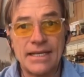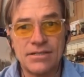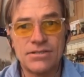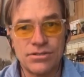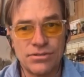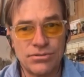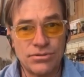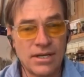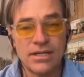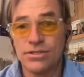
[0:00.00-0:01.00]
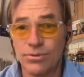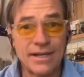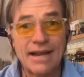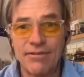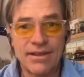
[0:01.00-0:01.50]
into
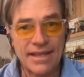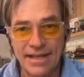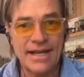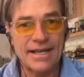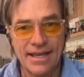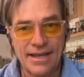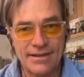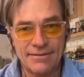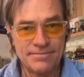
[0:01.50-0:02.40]
doing everything I can